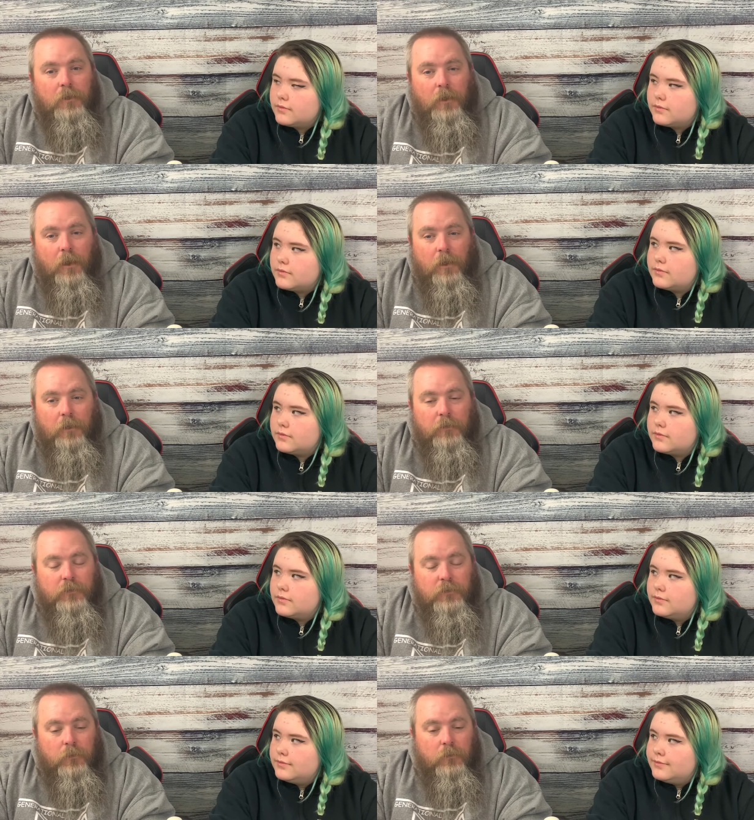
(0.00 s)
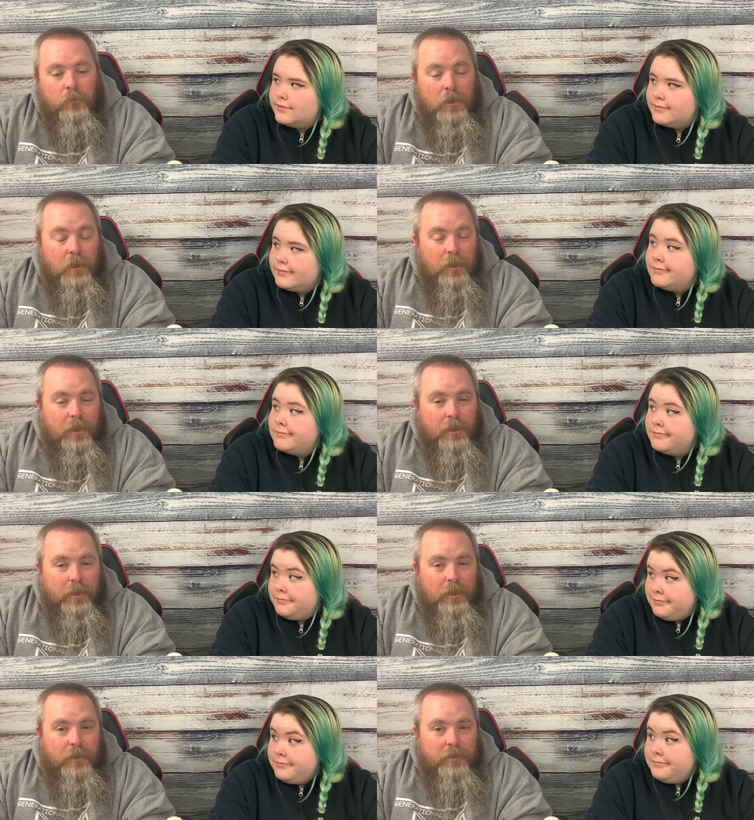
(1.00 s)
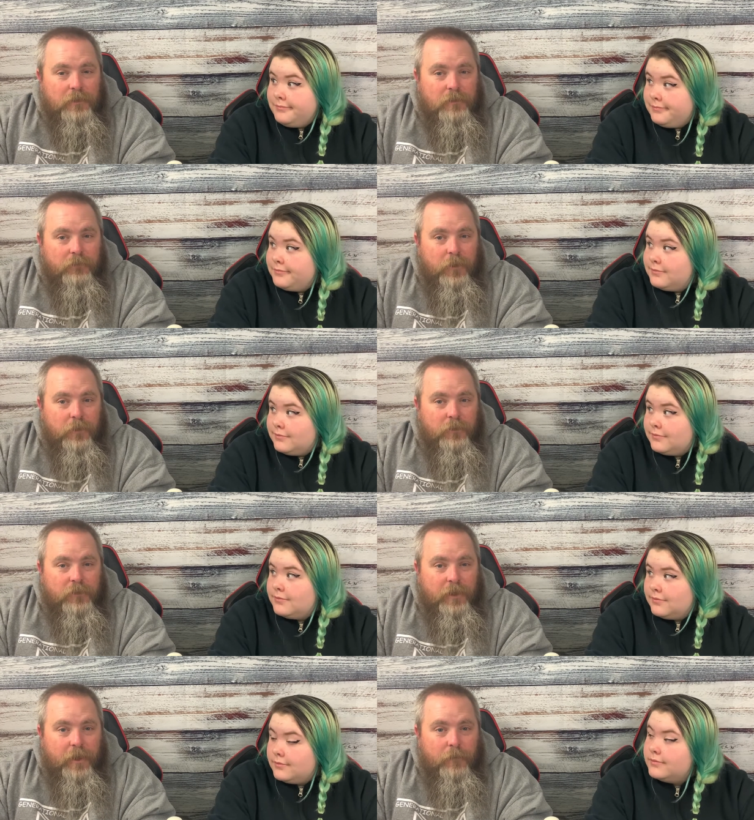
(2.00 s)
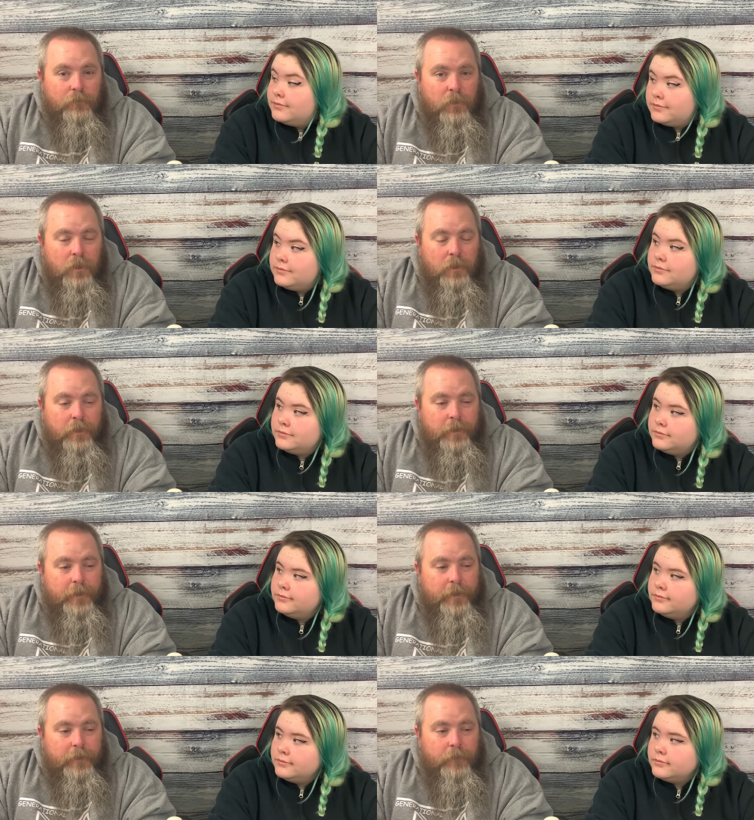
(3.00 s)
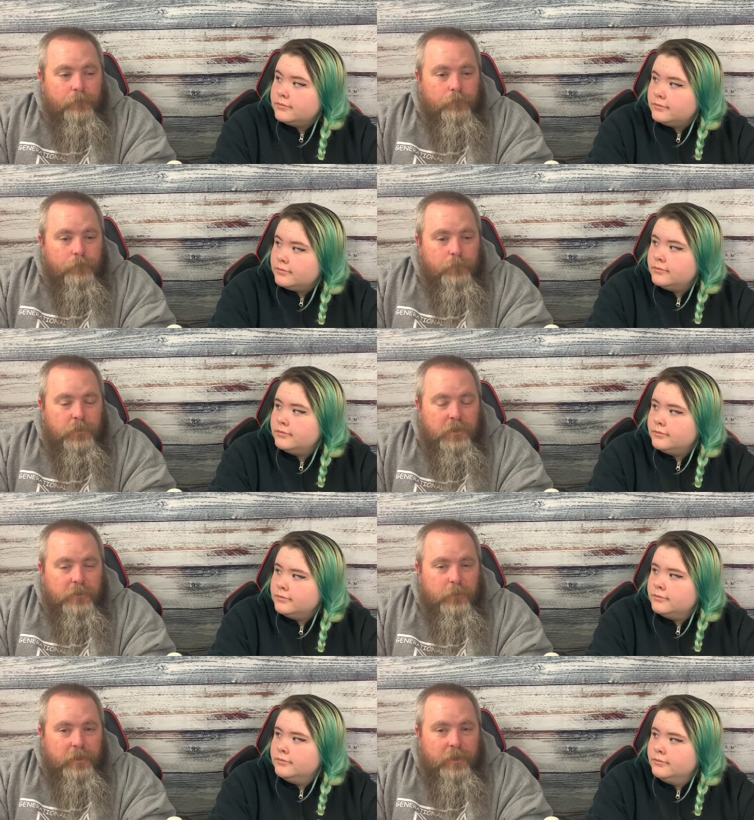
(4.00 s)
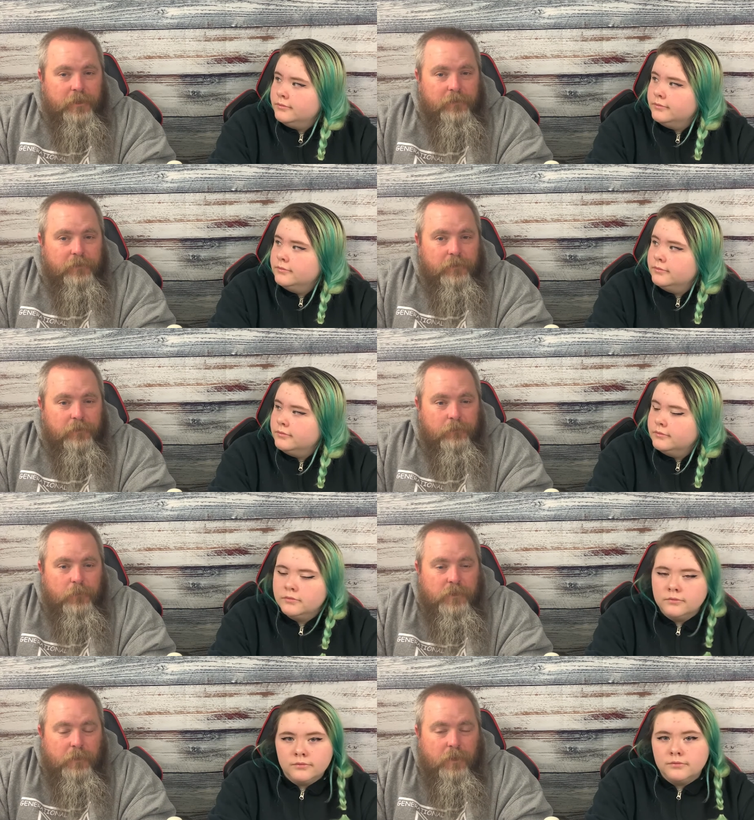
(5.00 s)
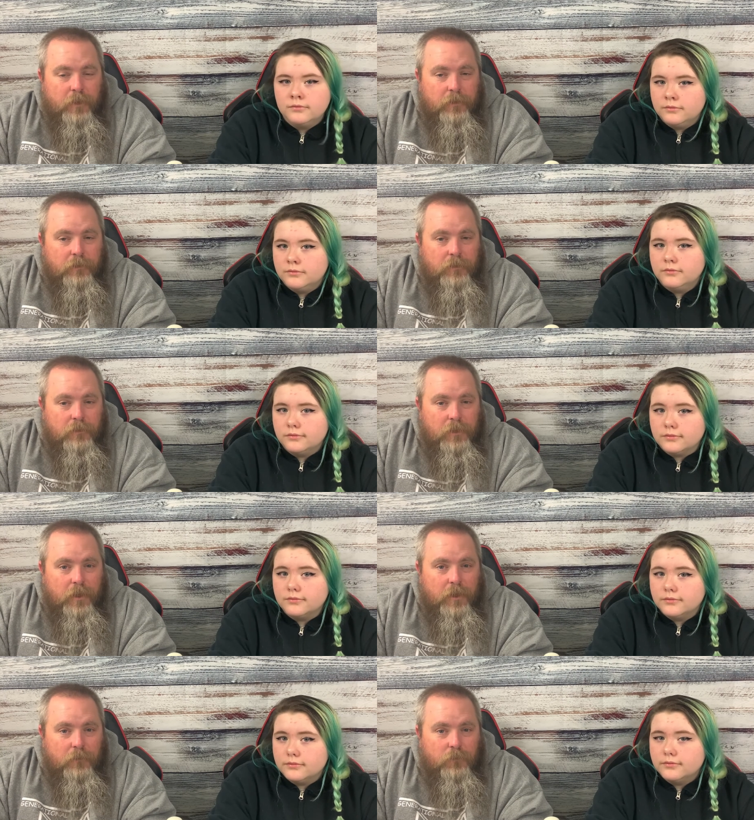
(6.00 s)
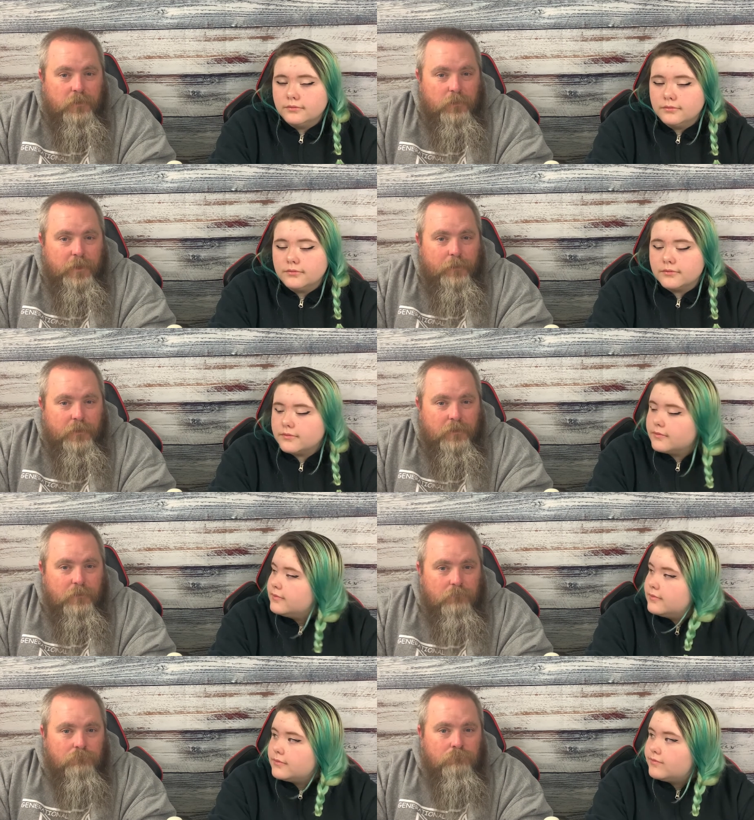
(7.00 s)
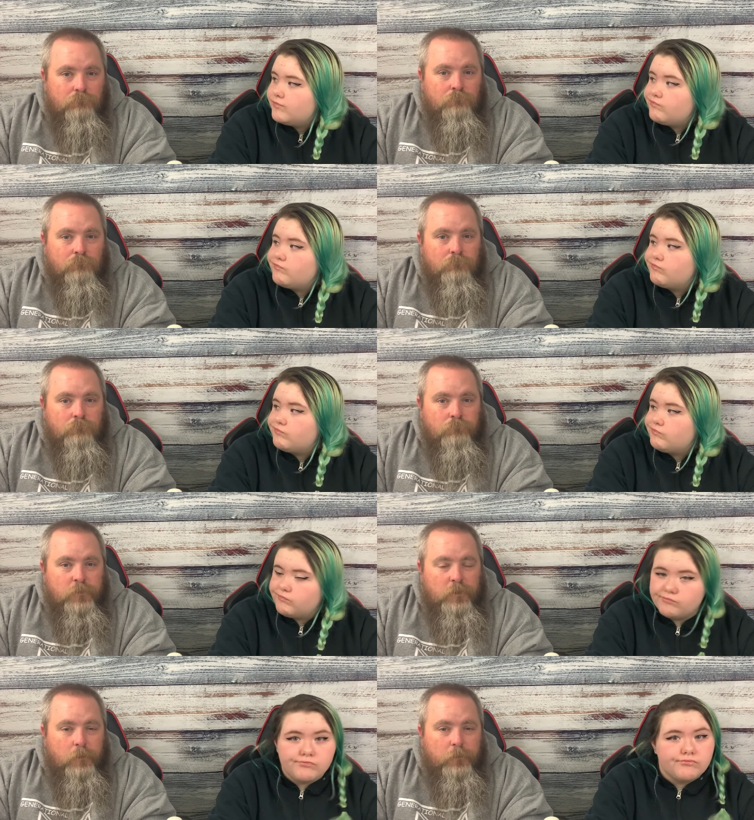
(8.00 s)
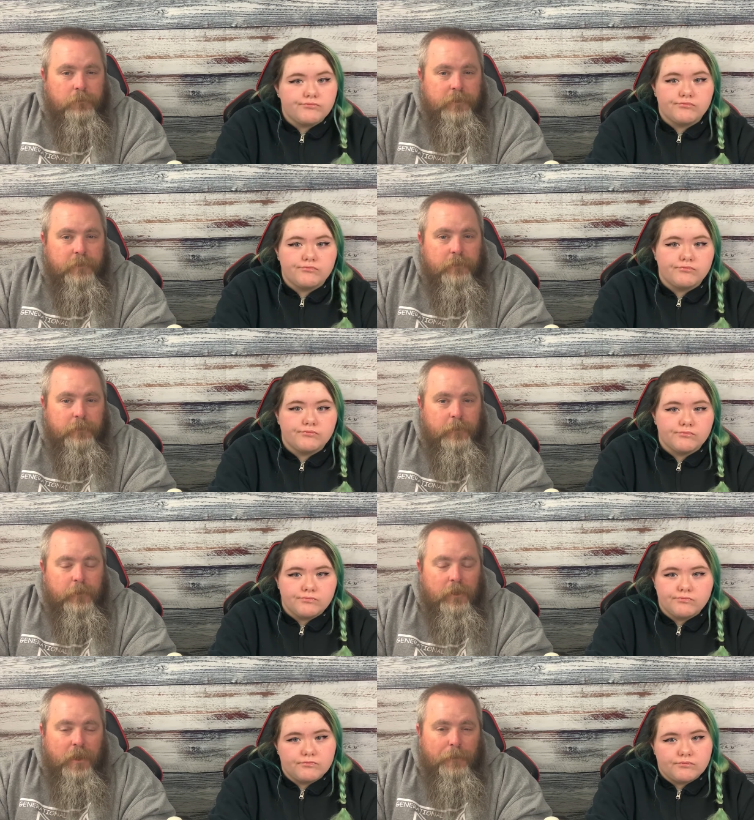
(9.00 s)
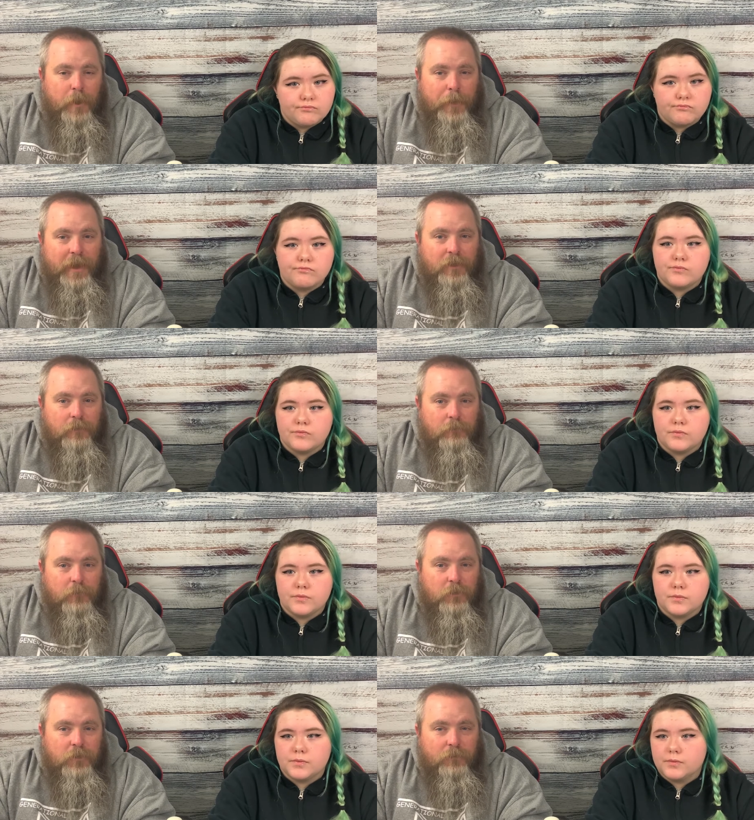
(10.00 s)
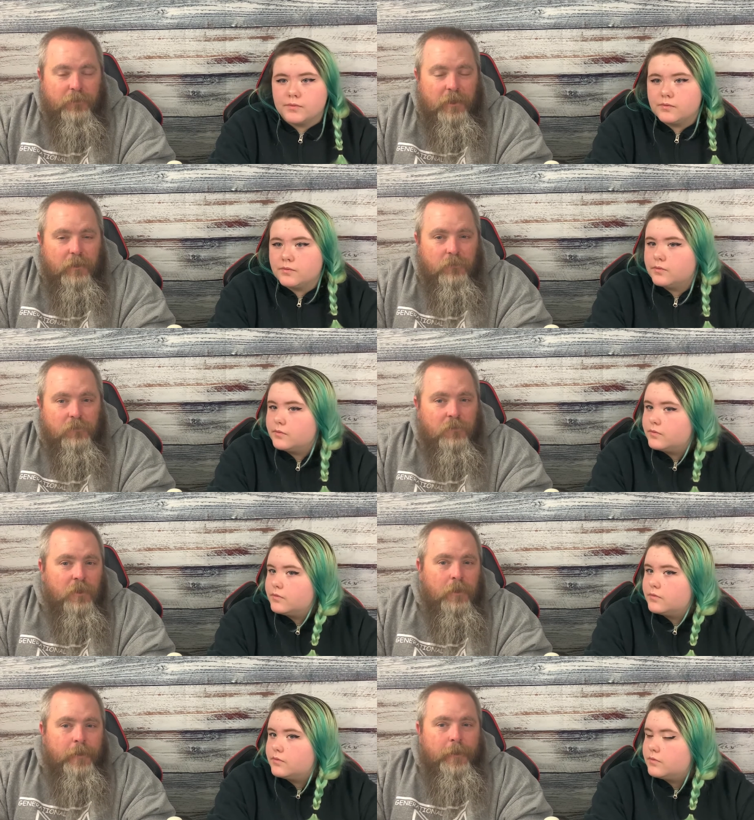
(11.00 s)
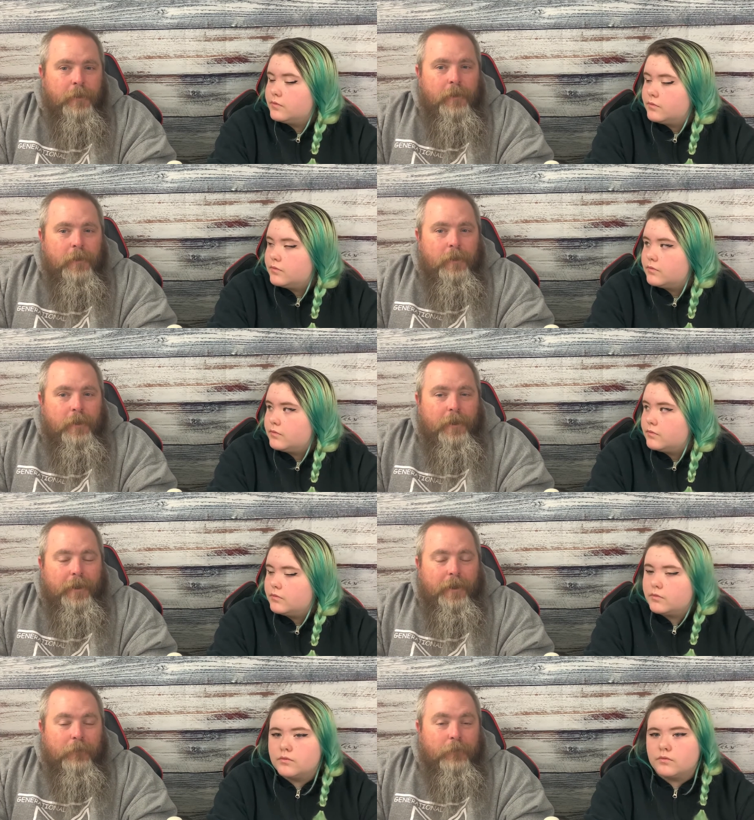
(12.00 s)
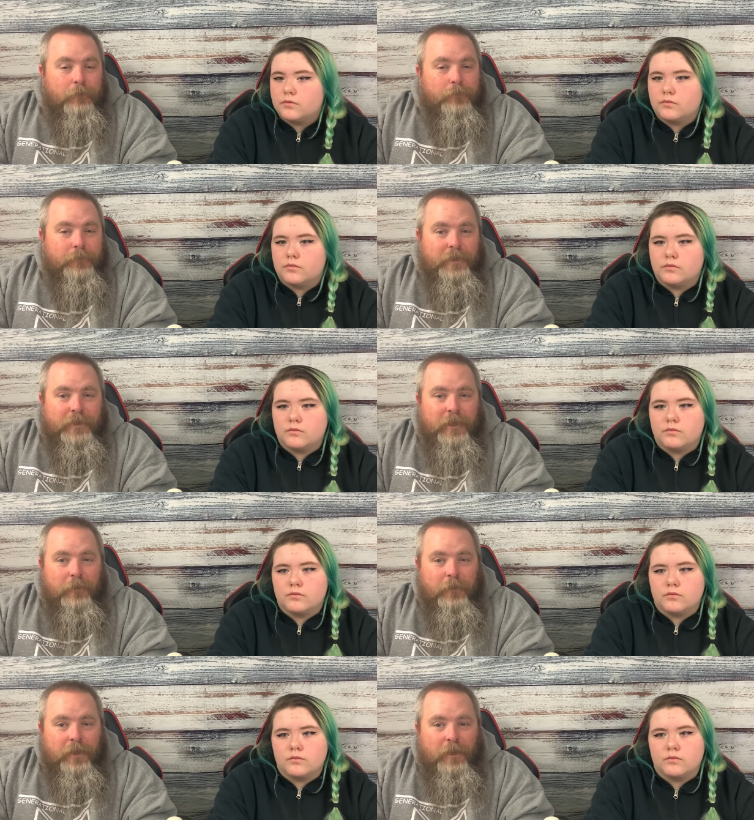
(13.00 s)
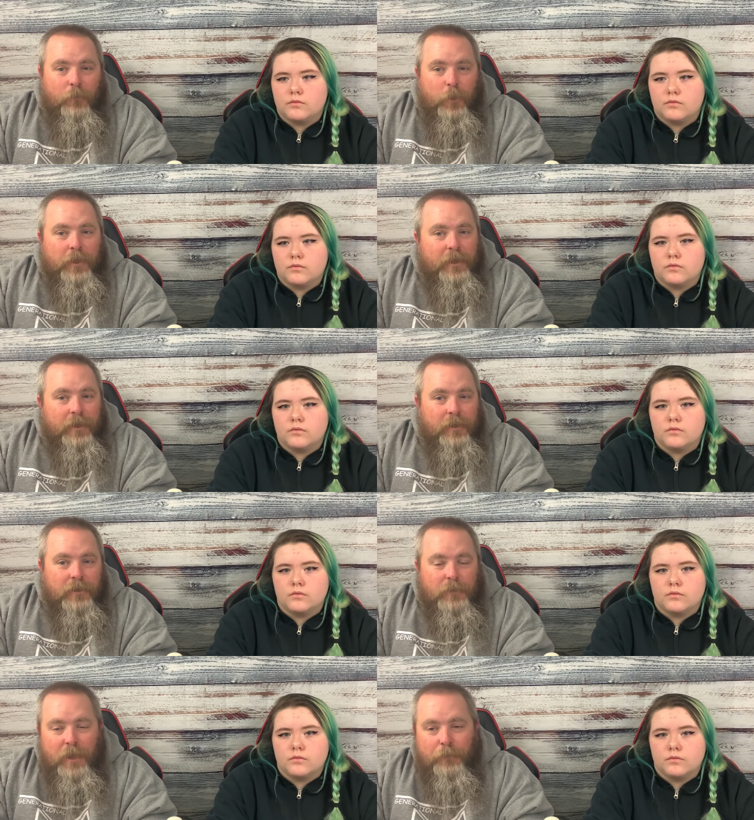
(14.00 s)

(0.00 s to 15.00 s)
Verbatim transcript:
Speaker 1: gone. So luckily, it's fair use claim. Um, she has thirty days to respond, and we'll see what happens. So we're still learning a lot about making YouTube videos. Uh, we're continually working to make